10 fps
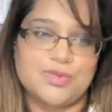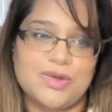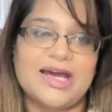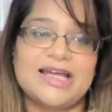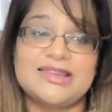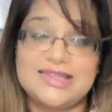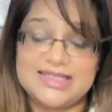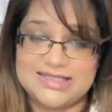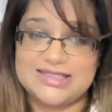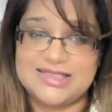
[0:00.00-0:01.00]
At this
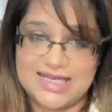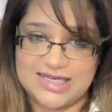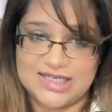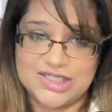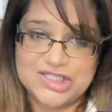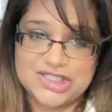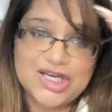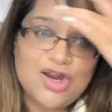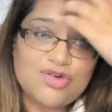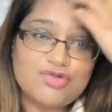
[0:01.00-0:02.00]
stage,
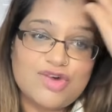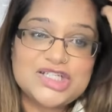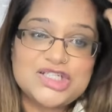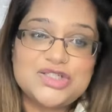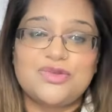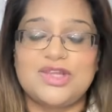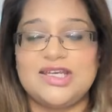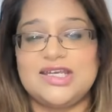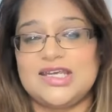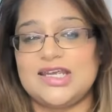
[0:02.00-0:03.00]
rational
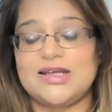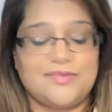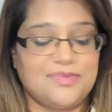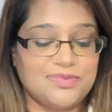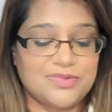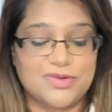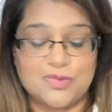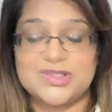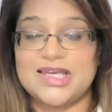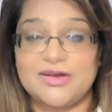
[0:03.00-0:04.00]
thinking was
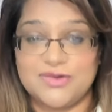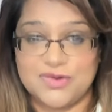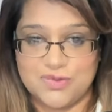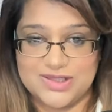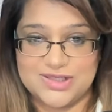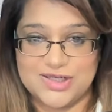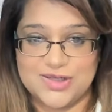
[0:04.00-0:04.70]
out the window.